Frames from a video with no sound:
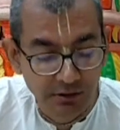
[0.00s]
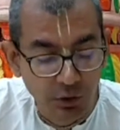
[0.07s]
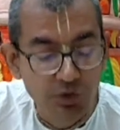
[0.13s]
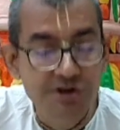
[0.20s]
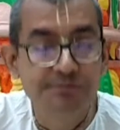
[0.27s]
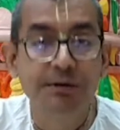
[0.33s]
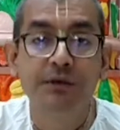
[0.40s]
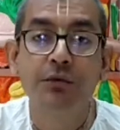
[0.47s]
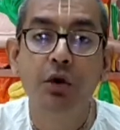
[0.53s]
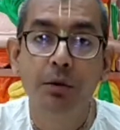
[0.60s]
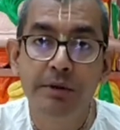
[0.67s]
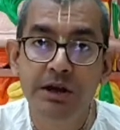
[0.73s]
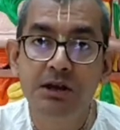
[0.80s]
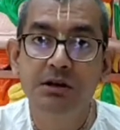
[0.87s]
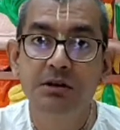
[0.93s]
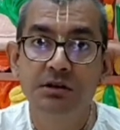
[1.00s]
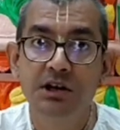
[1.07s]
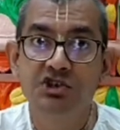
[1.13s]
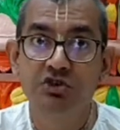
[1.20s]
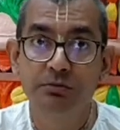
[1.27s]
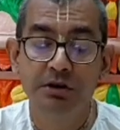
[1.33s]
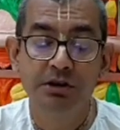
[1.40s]
who is performing the
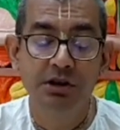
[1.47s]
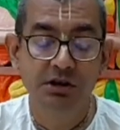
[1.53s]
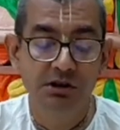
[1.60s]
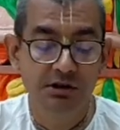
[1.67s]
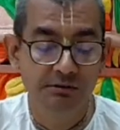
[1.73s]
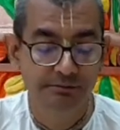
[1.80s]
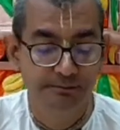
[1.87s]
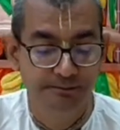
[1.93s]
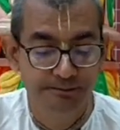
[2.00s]
Ashwamedh Yajna.